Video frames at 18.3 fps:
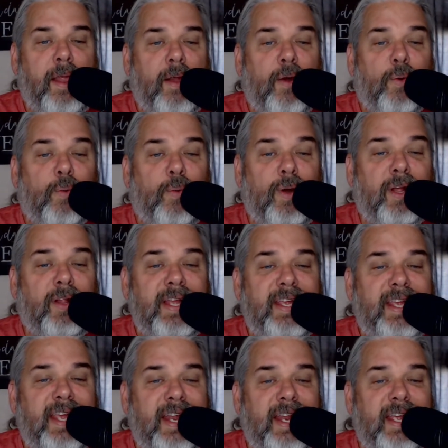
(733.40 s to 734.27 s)
Really
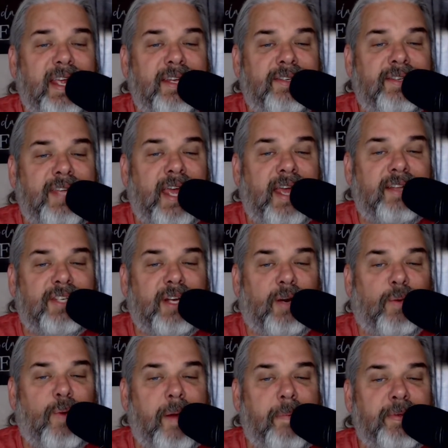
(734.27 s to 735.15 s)
getting intense. Our
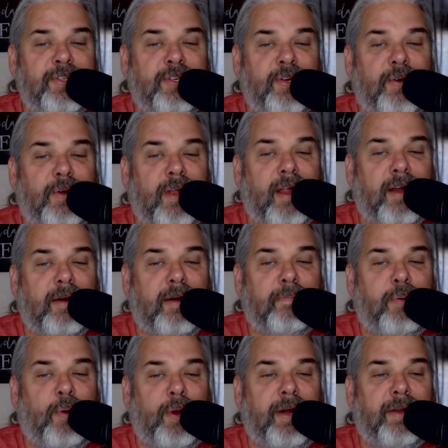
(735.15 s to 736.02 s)
weapons are no longer
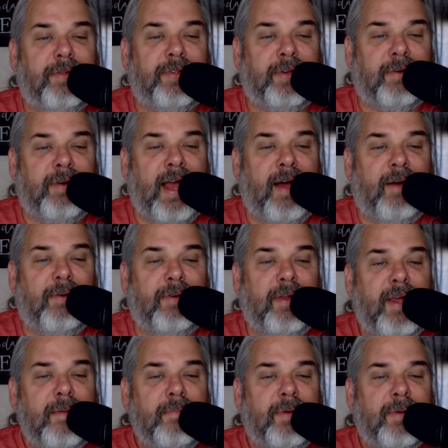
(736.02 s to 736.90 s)
pointed at the ground,
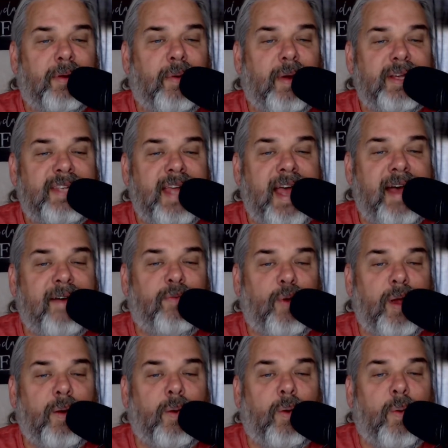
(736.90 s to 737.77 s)
but raised
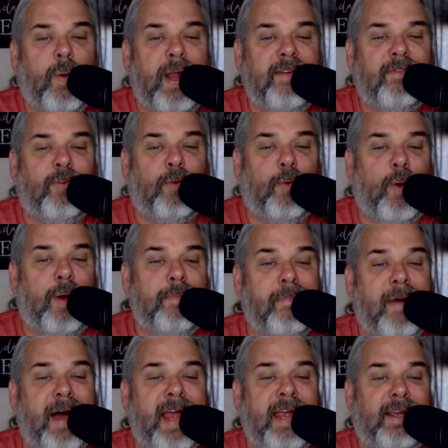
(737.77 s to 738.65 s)
halfway. We're waiting for what
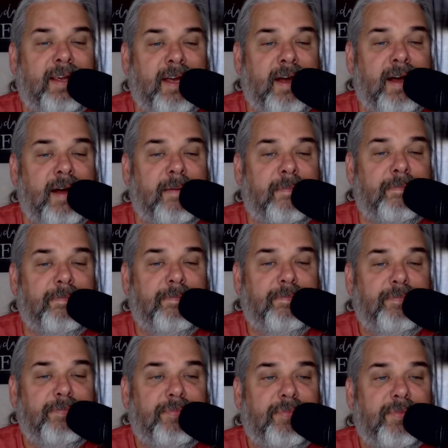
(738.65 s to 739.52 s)
might come.
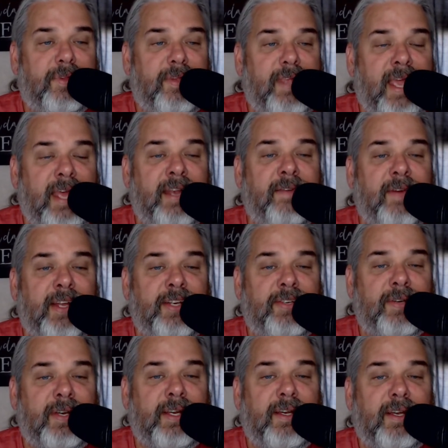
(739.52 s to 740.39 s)
End of
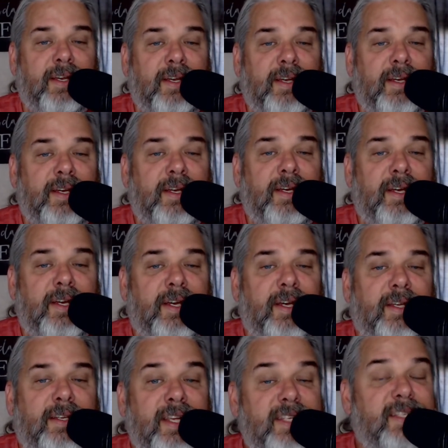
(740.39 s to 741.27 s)
entry.
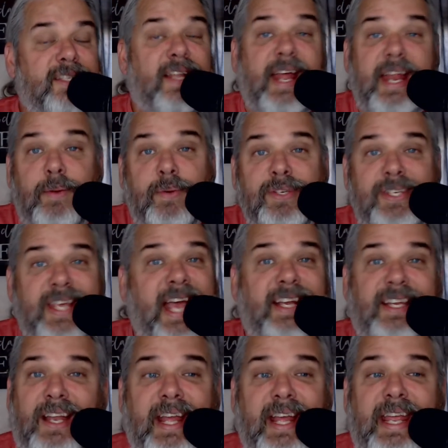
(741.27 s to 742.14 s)
This lady was
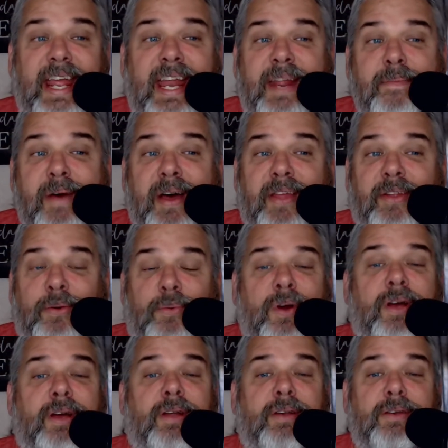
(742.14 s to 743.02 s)
acting like any mother
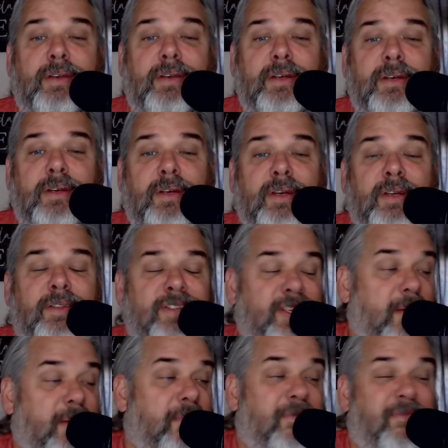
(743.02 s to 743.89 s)
would.
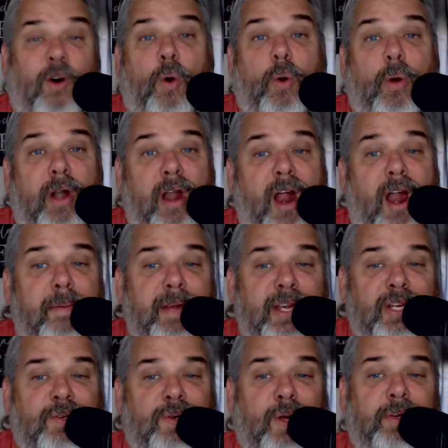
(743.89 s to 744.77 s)
Some foreign
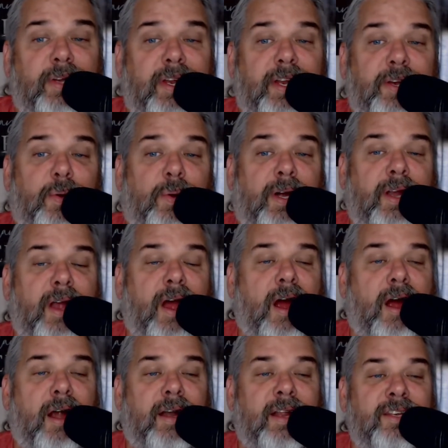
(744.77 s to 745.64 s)
armies rolled into her
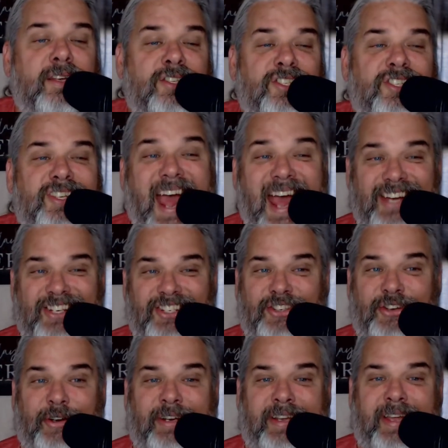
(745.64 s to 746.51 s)
yard and snatched
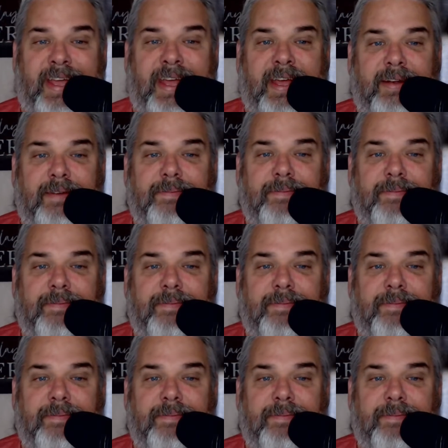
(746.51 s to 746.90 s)
her kid.